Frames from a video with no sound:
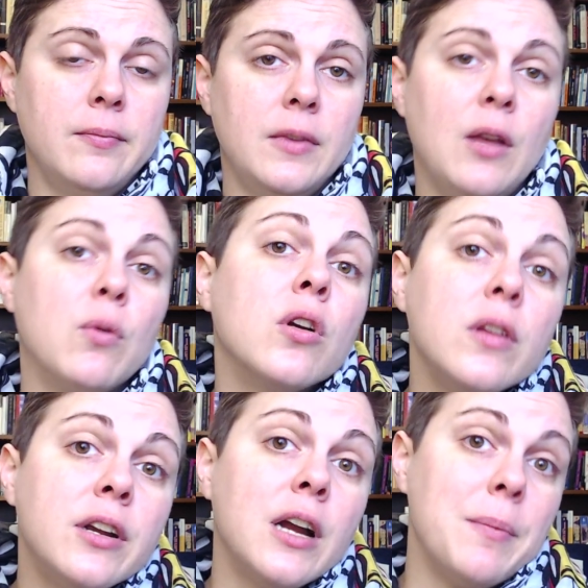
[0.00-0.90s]
Now,
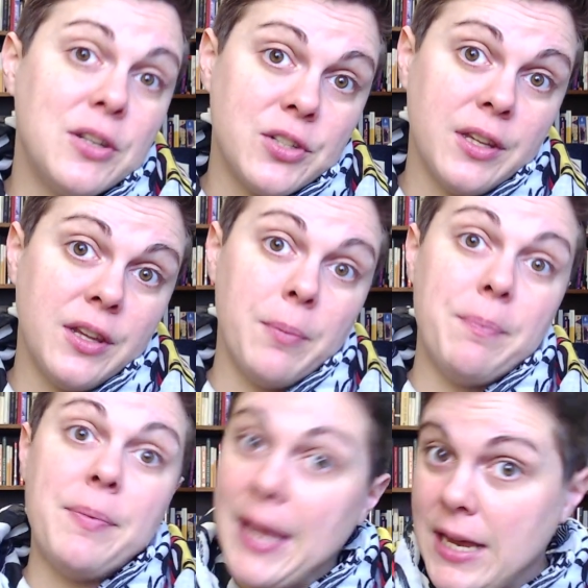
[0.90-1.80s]
earlier I mentioned the
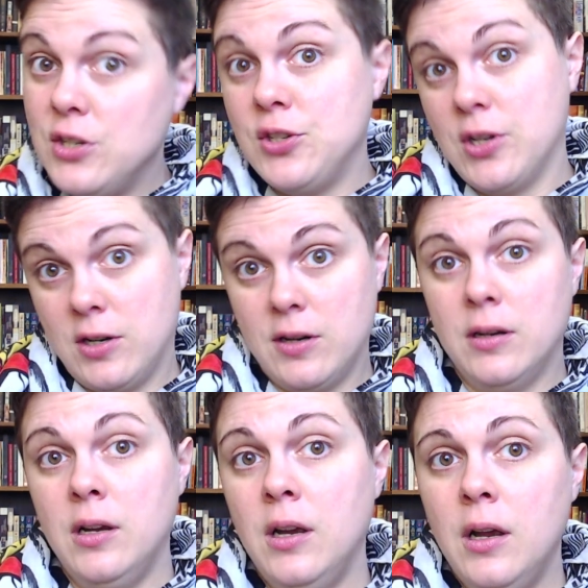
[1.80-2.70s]
page turn,
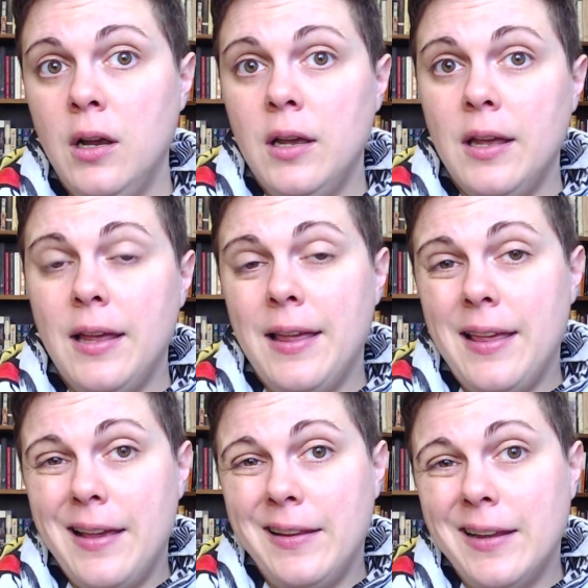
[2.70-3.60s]

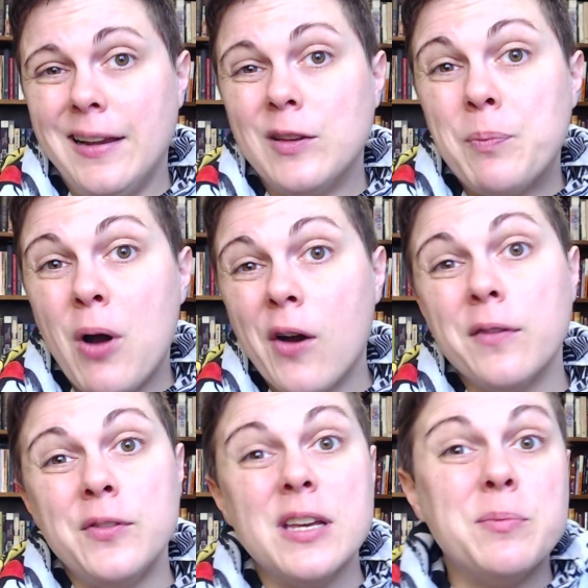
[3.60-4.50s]
and that it's part
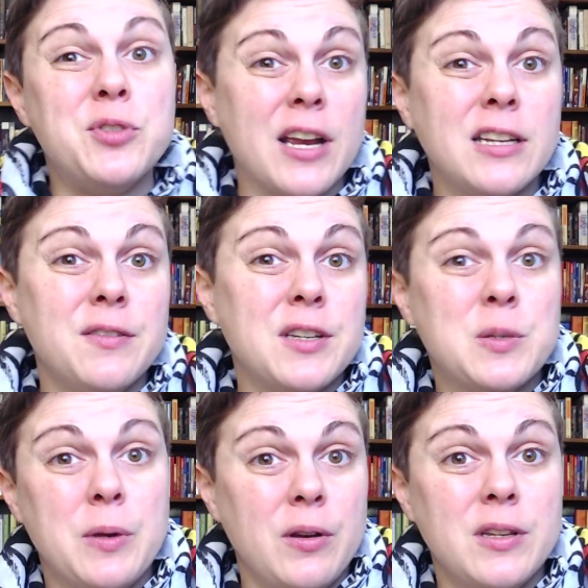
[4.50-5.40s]
of the objective
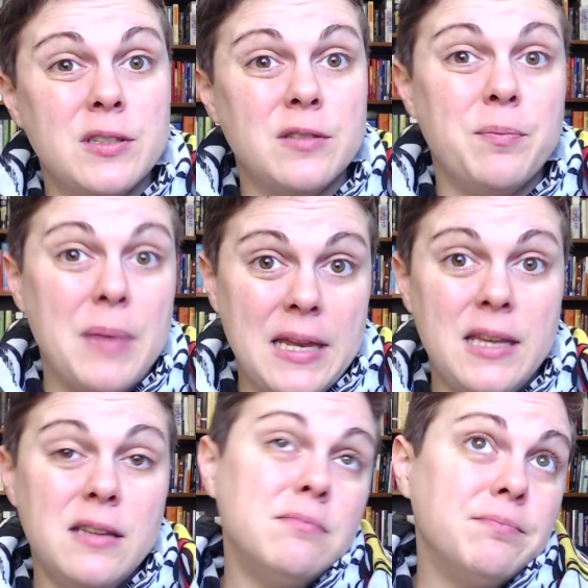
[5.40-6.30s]
experience of
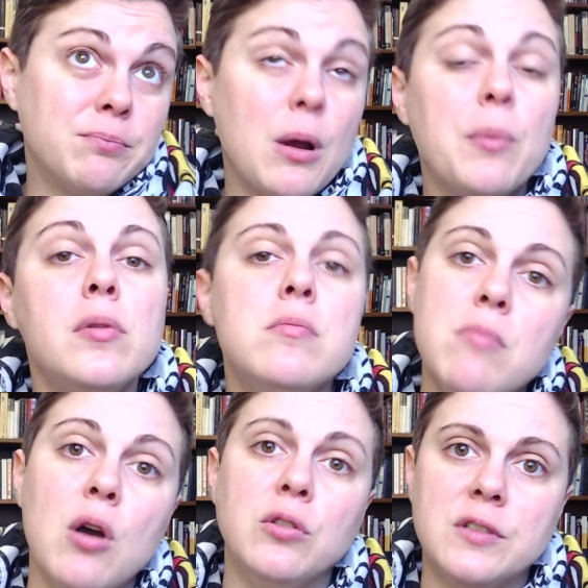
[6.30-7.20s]
many and probably
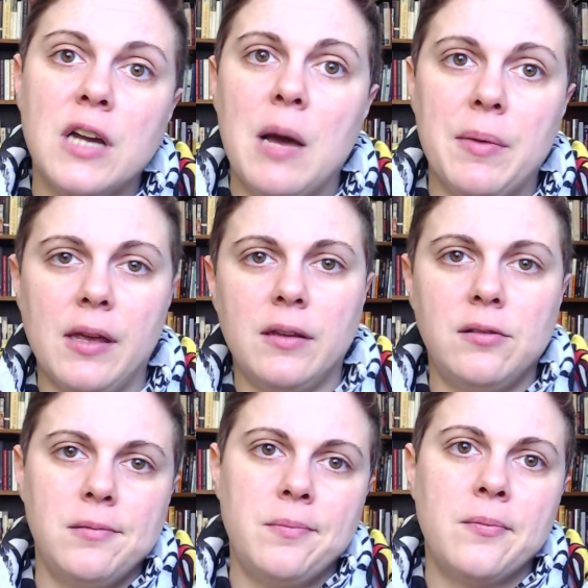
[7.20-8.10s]
most
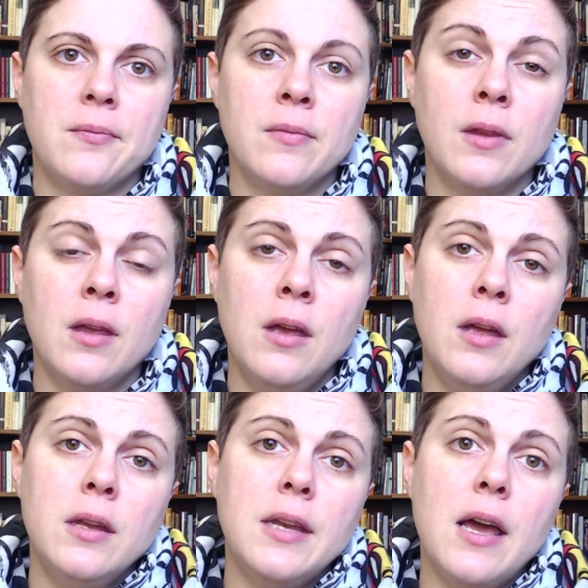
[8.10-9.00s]
comics.
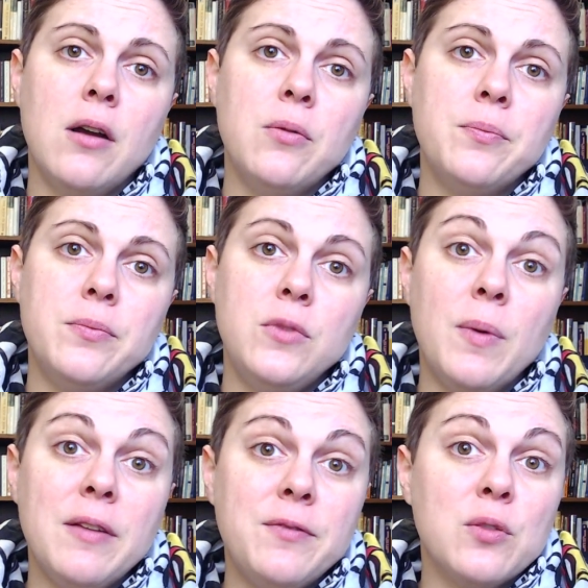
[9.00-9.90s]
Now, you
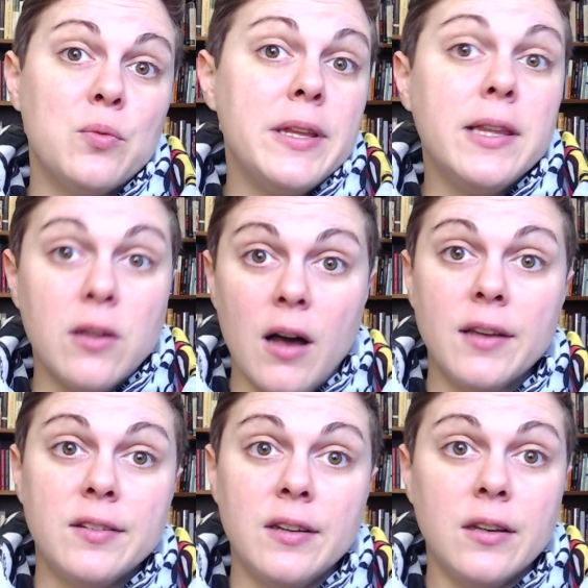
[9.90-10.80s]
might feel really
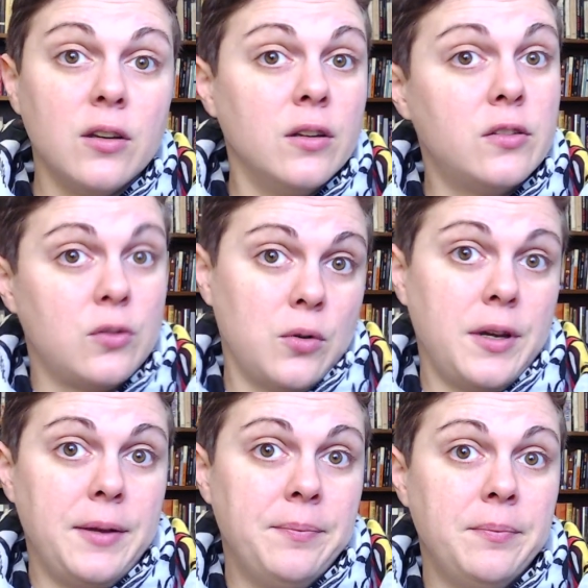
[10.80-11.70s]
lost in a good
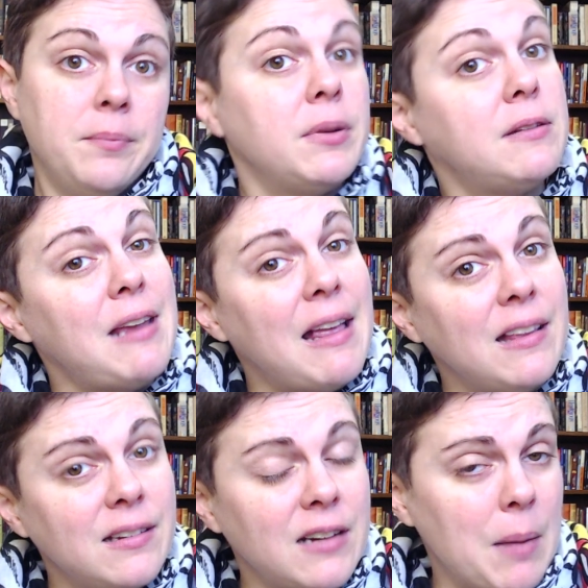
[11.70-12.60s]
story, but a
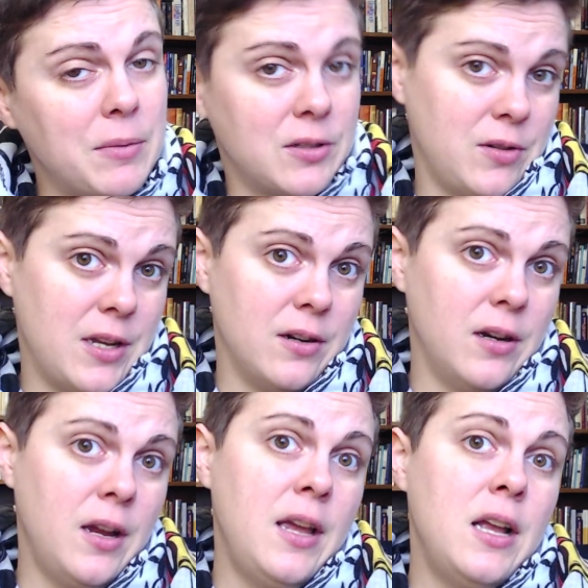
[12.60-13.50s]
talented comics creator
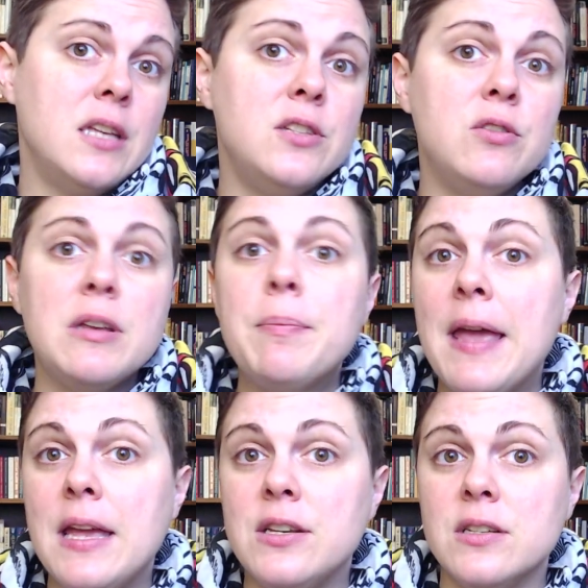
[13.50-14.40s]
is using
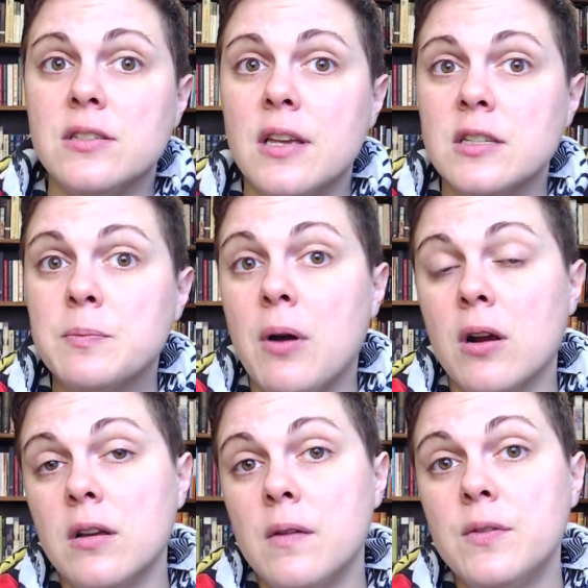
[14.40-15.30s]
pages as
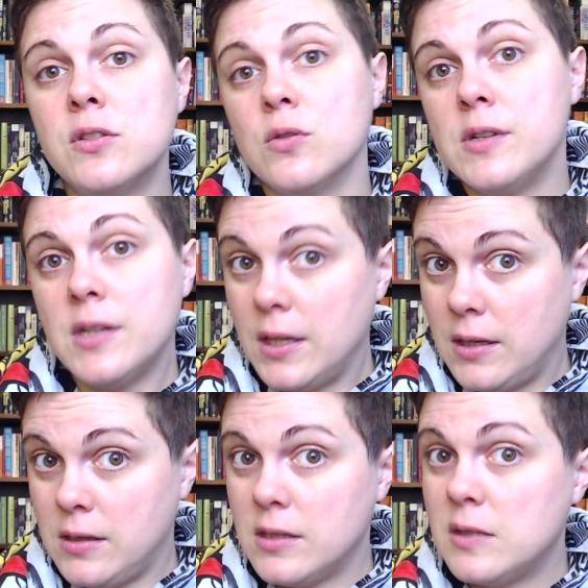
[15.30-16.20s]
part of the
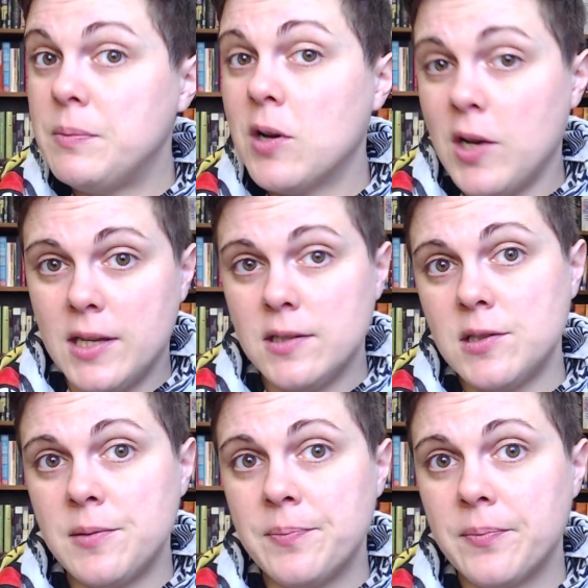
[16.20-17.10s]
storytelling
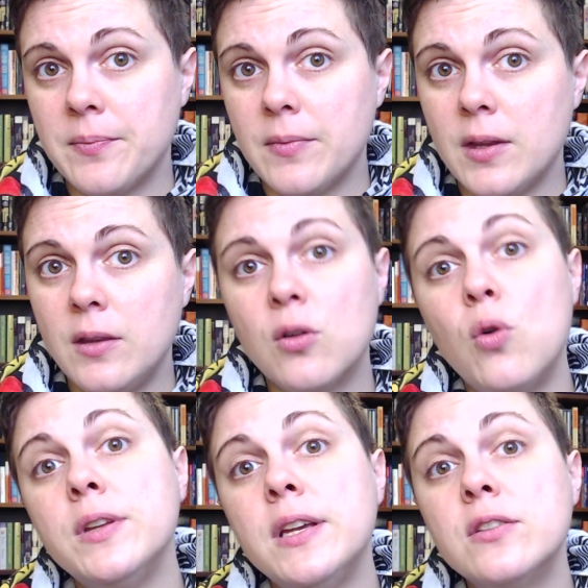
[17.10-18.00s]
experience. They're
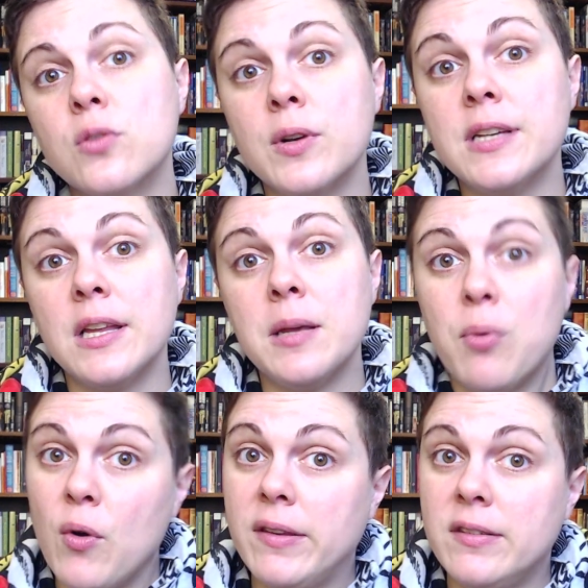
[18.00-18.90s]
holding storytelling
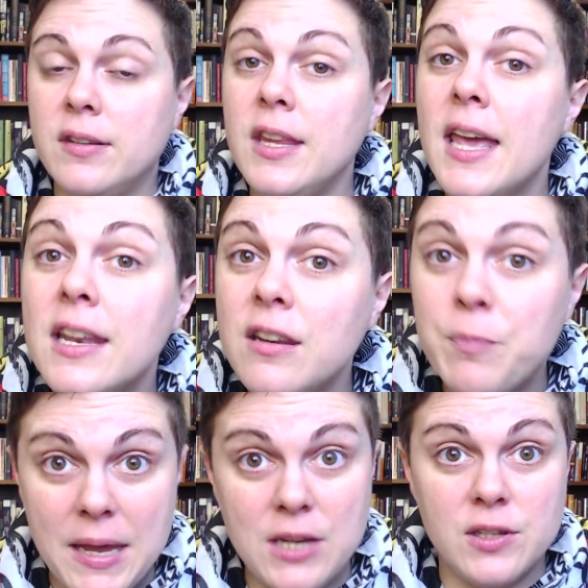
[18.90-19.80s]
points to the end of
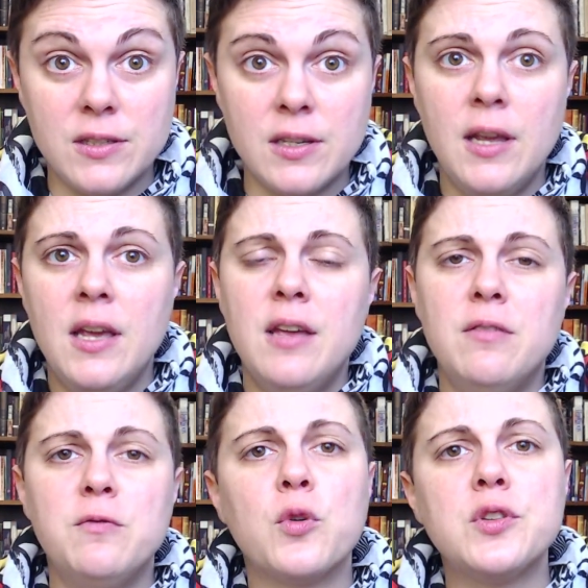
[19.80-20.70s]
pages
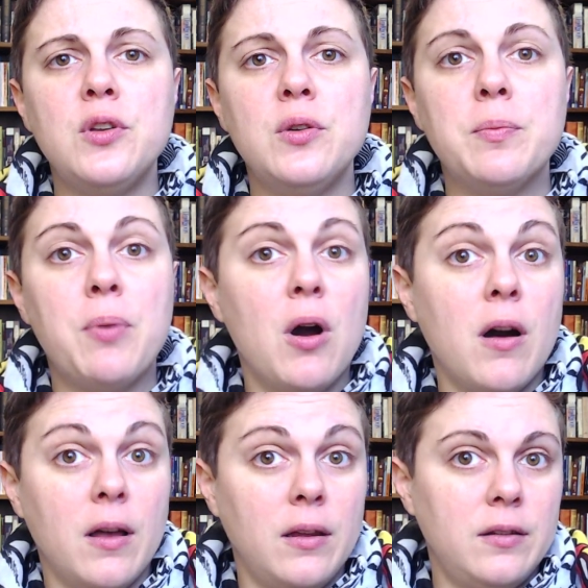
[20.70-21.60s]
and forcing you to
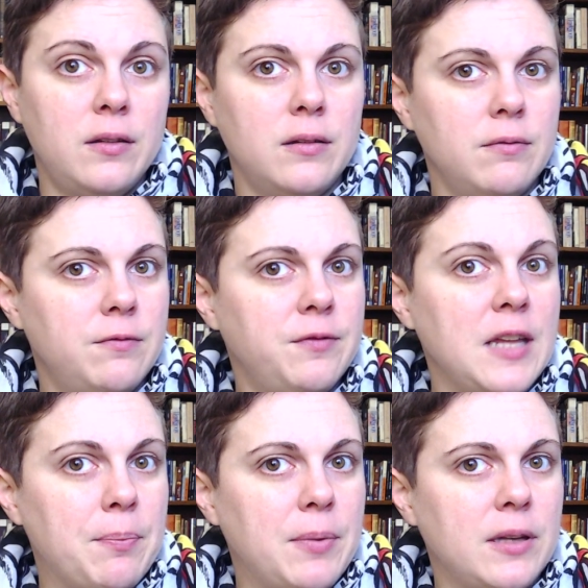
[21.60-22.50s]
pause and
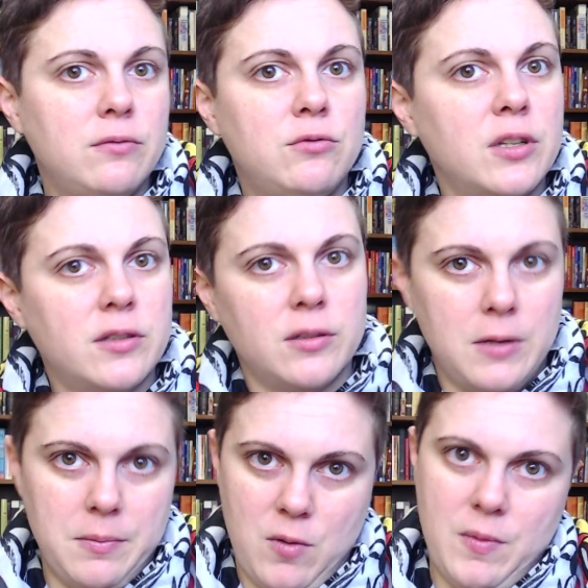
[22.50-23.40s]
flip at just the
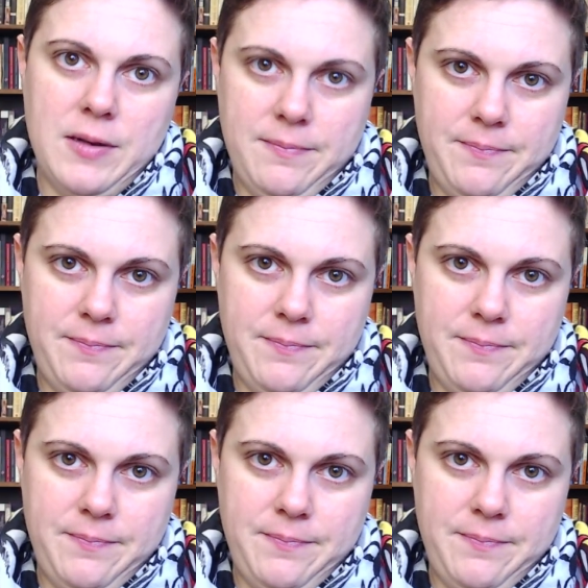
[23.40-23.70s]
right moment.